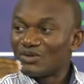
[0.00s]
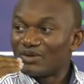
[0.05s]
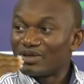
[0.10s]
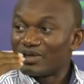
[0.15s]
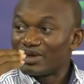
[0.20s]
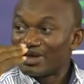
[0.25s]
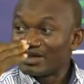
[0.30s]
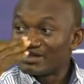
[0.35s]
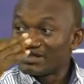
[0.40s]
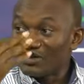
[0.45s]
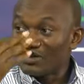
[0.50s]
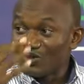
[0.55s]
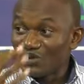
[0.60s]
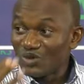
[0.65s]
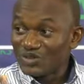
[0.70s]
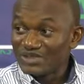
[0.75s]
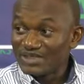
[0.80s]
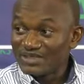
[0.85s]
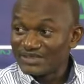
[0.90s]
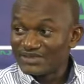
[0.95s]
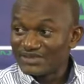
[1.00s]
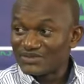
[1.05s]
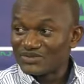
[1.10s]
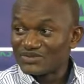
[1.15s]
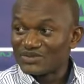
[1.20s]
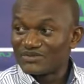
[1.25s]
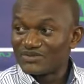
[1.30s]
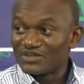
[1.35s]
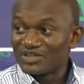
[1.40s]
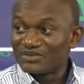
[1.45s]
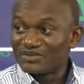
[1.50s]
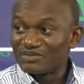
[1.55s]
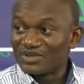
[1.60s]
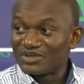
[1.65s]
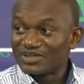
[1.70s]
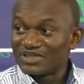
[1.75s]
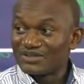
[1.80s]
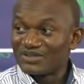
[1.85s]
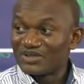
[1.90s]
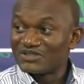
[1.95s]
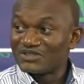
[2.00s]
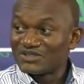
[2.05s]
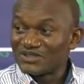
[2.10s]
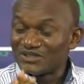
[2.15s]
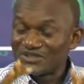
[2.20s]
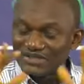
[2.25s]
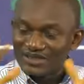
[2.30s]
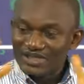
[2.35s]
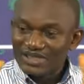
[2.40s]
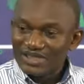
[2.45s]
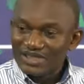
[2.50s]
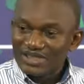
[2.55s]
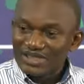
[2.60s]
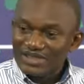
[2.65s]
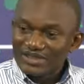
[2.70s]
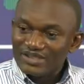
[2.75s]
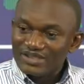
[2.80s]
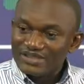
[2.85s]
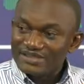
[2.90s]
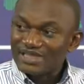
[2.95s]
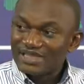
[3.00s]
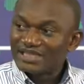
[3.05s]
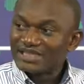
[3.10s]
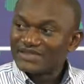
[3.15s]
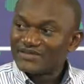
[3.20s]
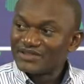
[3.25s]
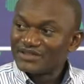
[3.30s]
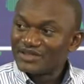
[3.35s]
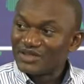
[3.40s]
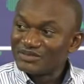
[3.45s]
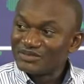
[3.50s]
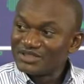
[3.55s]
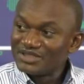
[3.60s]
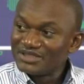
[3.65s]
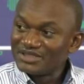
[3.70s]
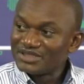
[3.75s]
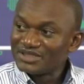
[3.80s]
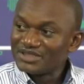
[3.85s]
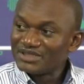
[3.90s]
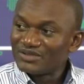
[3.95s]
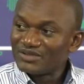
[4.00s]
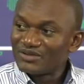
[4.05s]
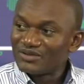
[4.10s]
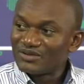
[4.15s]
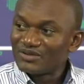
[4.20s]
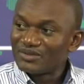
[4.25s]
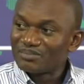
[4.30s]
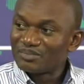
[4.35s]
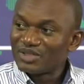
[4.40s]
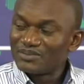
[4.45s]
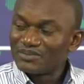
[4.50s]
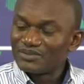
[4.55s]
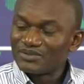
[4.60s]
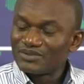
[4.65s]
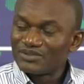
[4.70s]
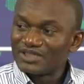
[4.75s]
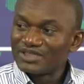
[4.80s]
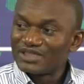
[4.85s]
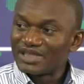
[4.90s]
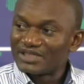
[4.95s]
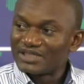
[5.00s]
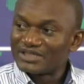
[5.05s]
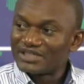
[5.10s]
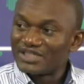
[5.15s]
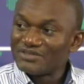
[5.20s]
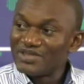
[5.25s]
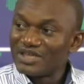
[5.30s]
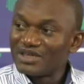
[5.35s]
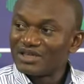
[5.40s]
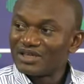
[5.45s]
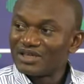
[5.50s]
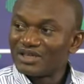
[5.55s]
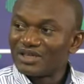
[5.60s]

larger audience is also very important, not just the scientific community or the people in academia,